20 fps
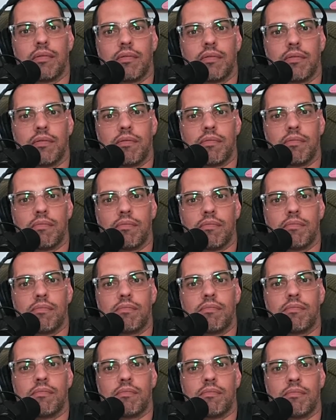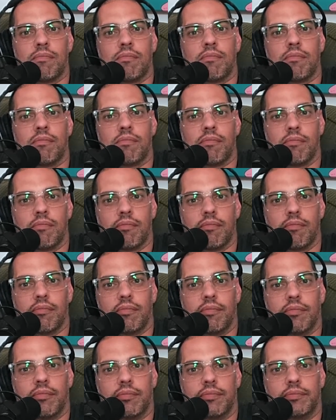
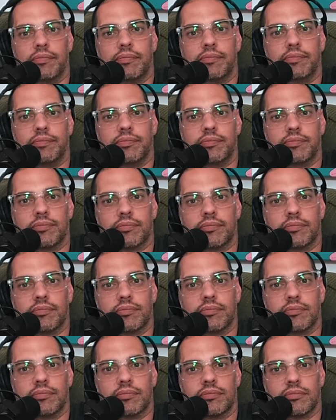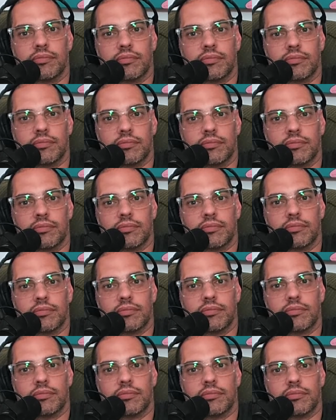
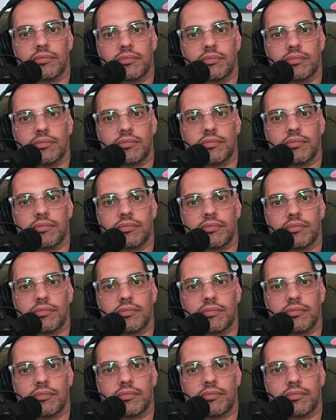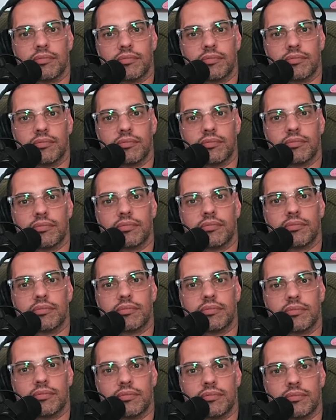
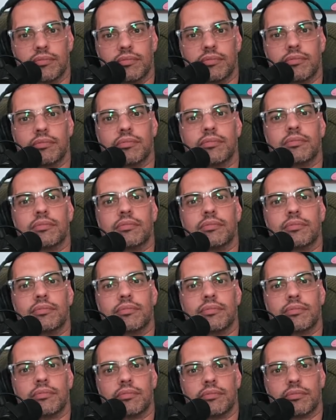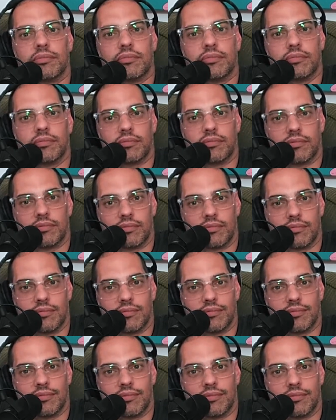This person isn't speaking.